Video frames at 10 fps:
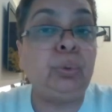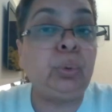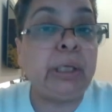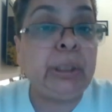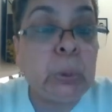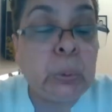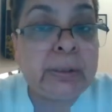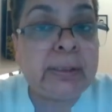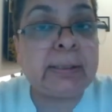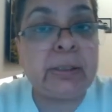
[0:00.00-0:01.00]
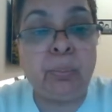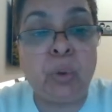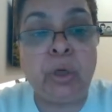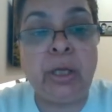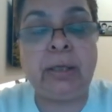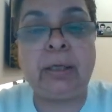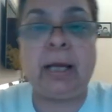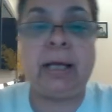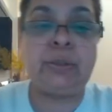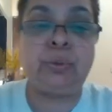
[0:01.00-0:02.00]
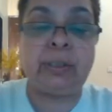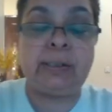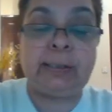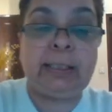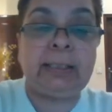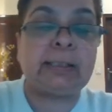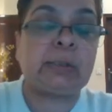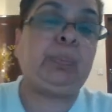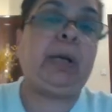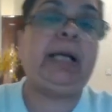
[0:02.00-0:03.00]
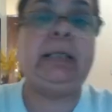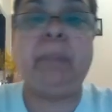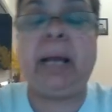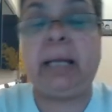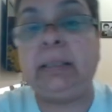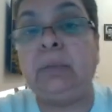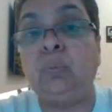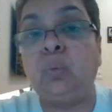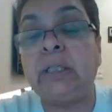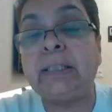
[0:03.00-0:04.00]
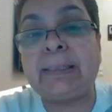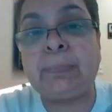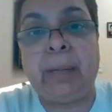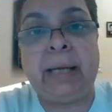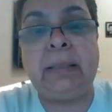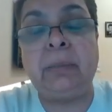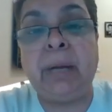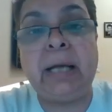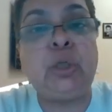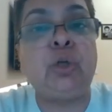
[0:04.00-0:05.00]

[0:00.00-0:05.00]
can use this mnemonic, as you can see, the Spider-Man, the word Spider-Man, to